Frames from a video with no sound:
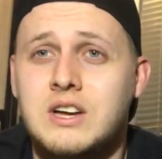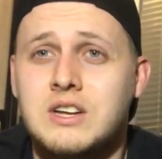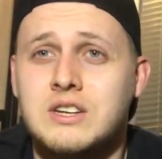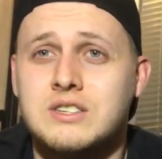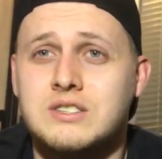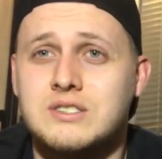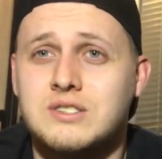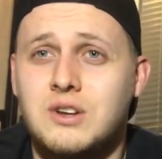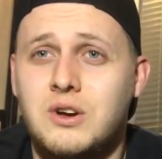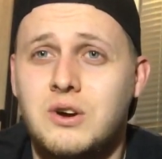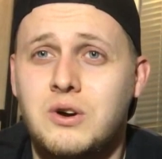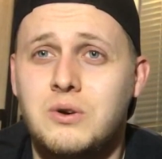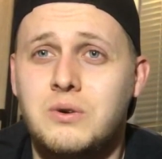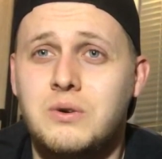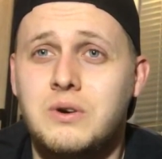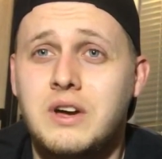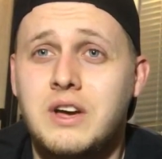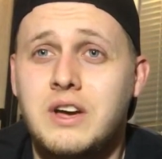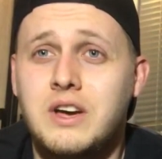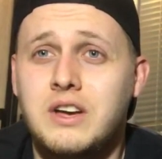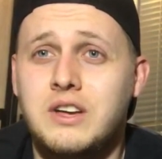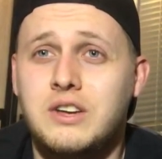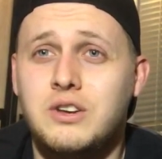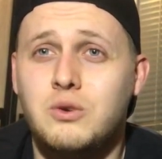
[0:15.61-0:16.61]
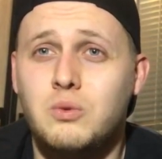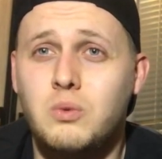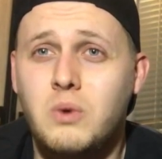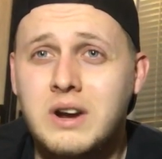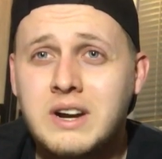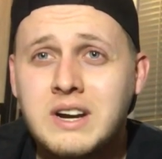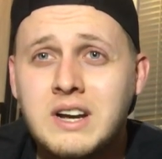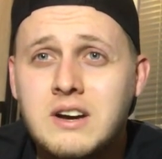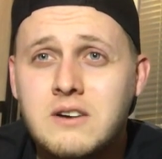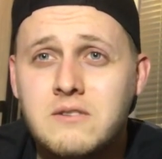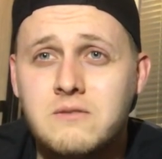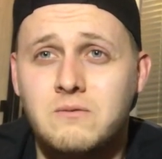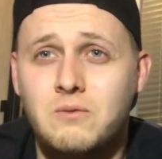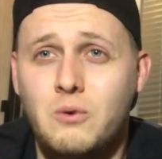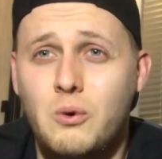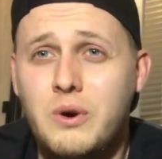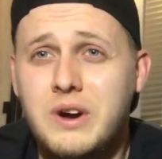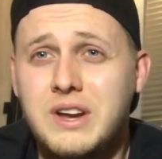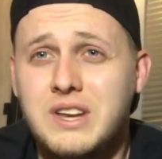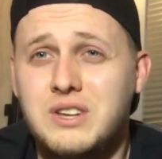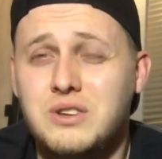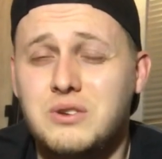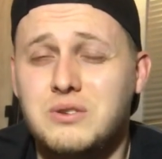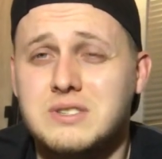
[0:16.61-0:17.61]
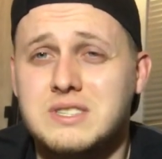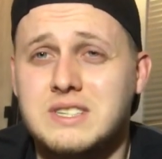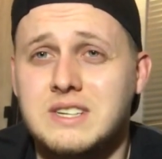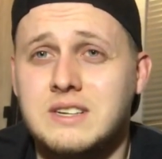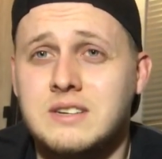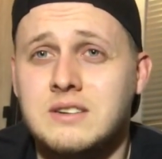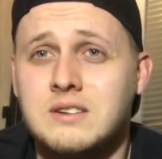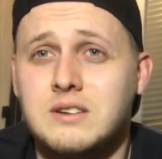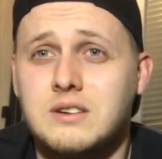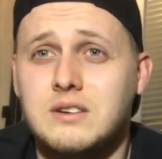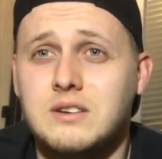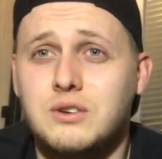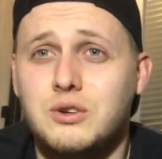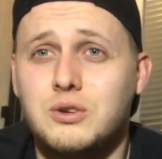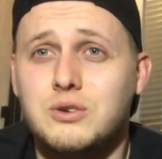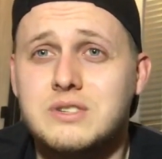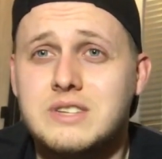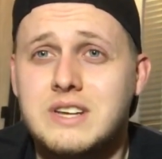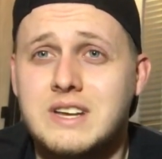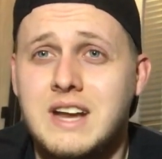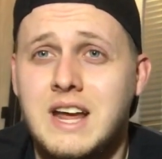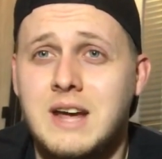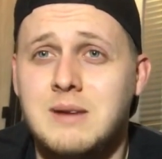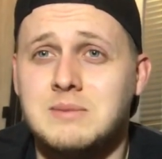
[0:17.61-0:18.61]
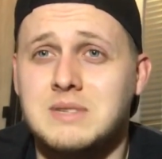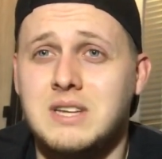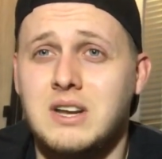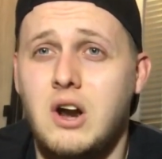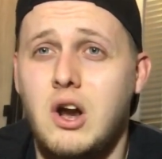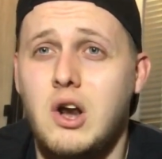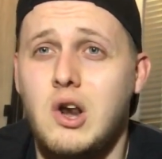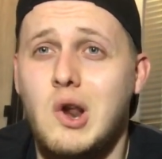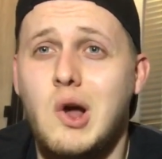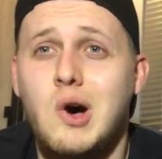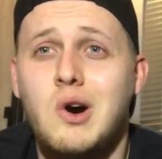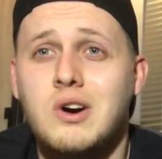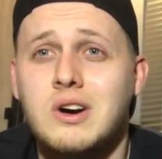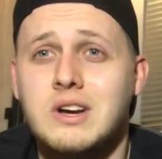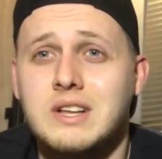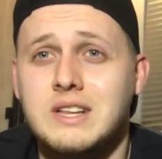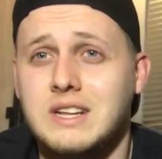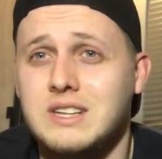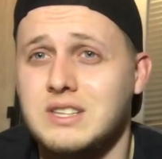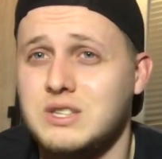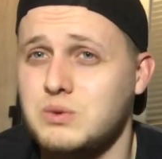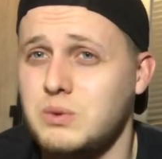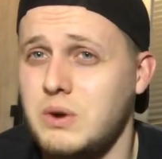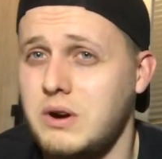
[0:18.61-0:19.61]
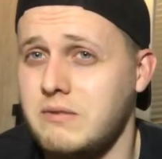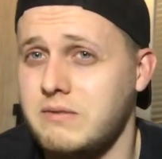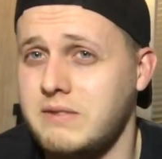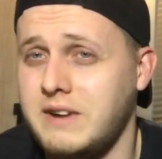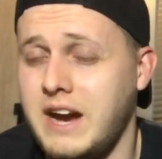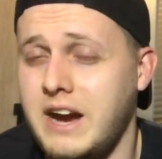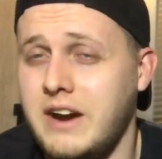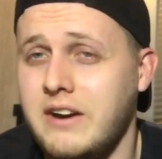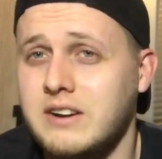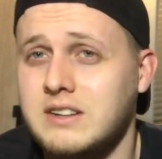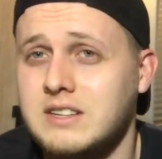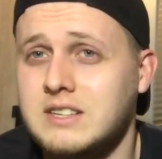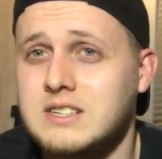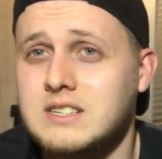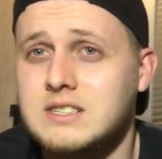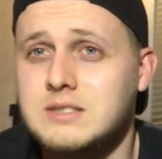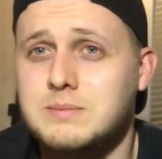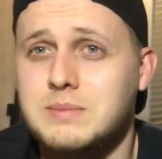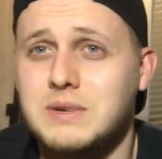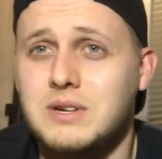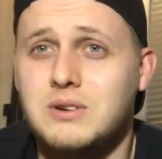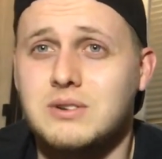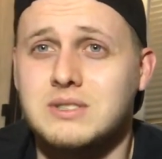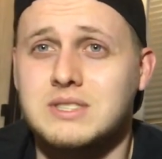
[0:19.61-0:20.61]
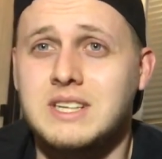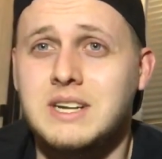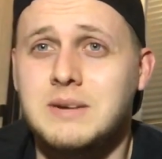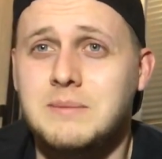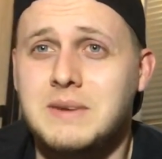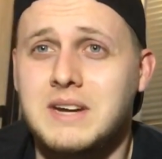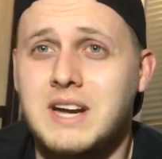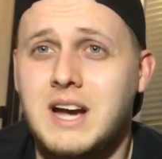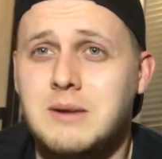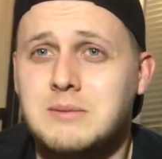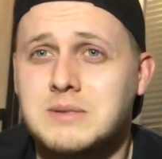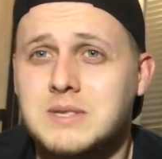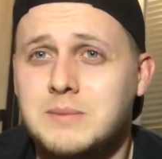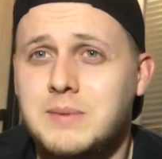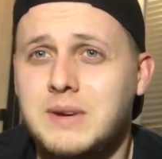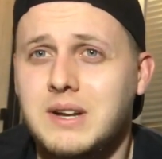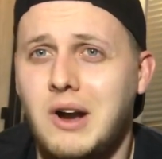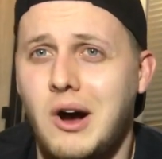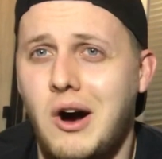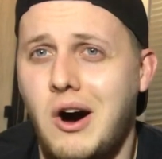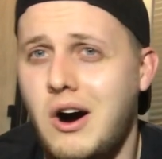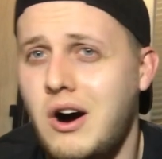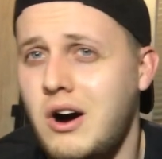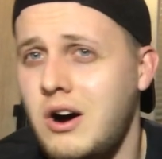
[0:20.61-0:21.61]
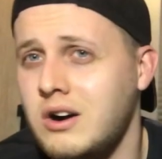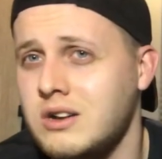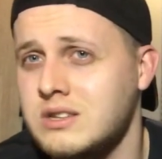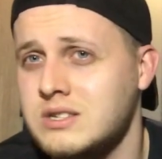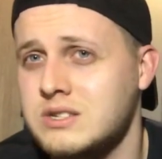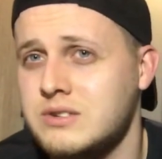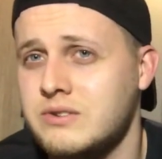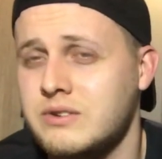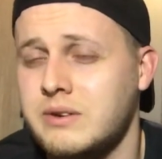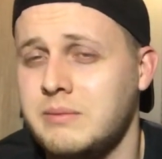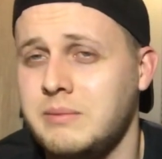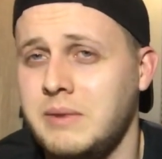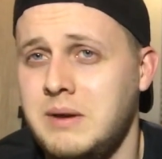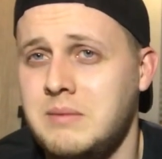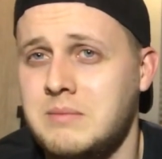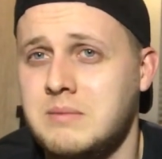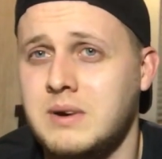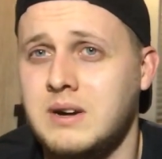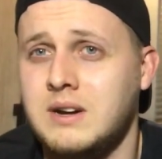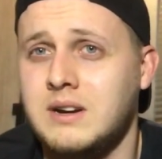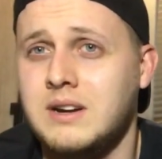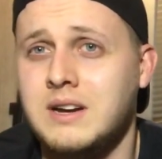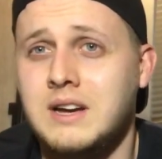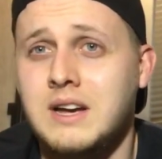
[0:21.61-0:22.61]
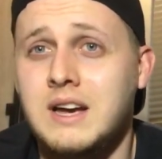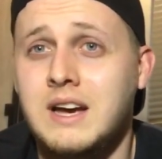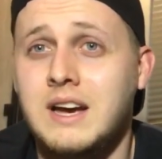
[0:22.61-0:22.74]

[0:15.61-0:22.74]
So you want to avoid using usernames that are longer than 12 characters because then it becomes a bit hard to remember.